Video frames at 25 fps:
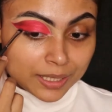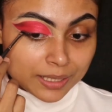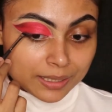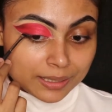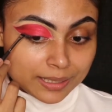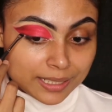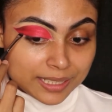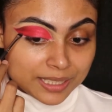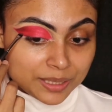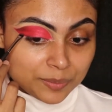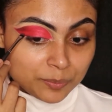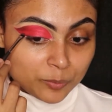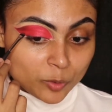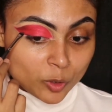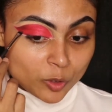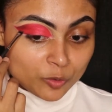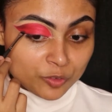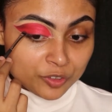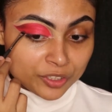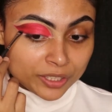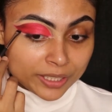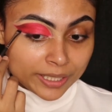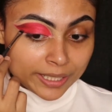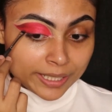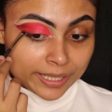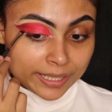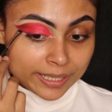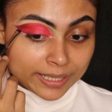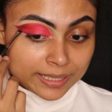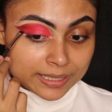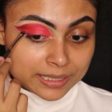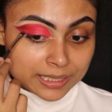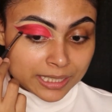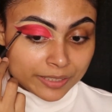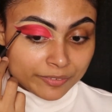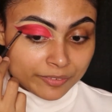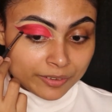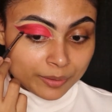This mauve shade
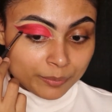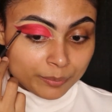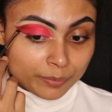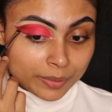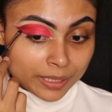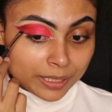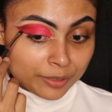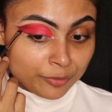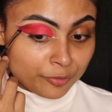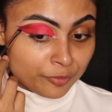is giving my